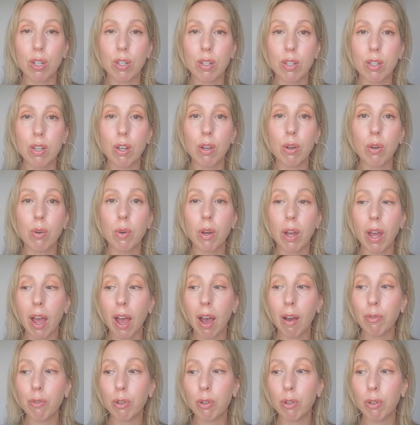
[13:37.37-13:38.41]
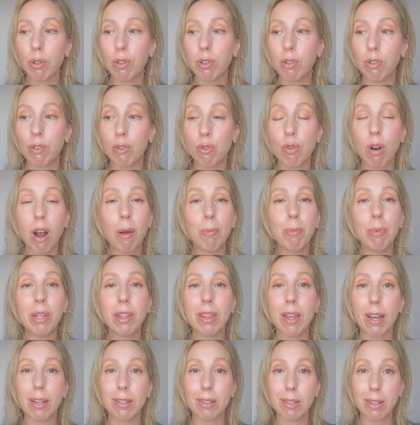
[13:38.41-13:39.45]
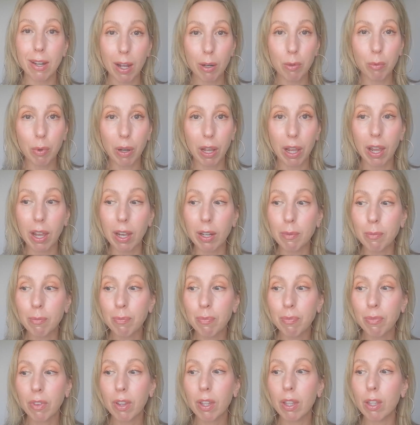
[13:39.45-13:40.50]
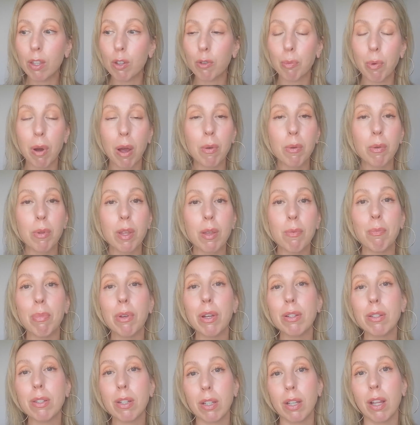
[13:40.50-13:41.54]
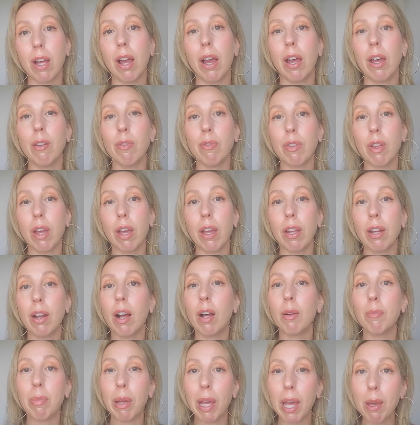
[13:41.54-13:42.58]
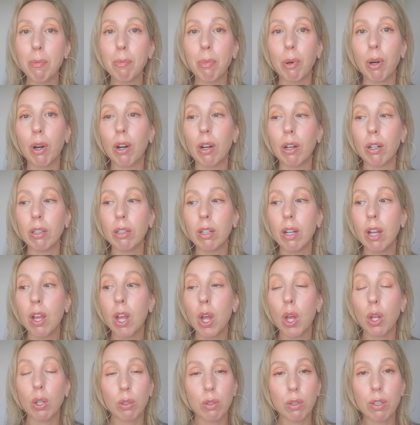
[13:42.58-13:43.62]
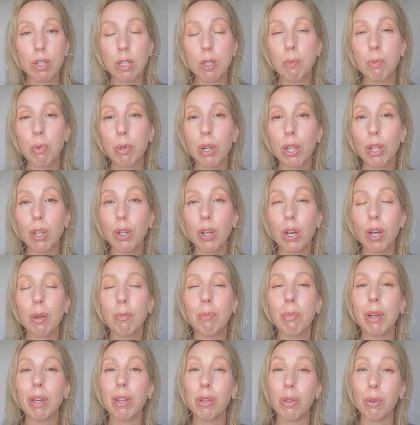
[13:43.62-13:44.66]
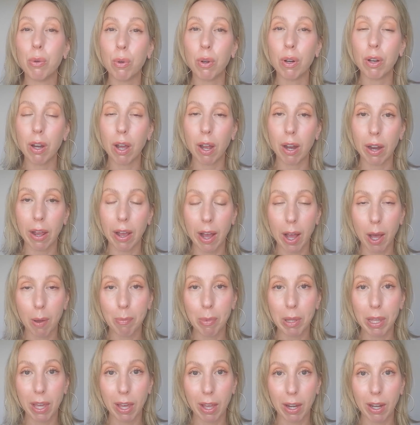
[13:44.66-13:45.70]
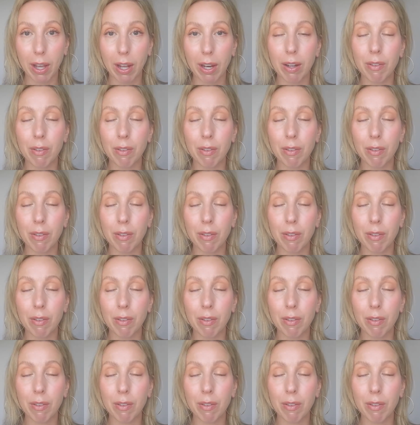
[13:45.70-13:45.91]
So after dropping that dead weight, you've probably built a life that on paper looks pretty good, but you're not happy in it.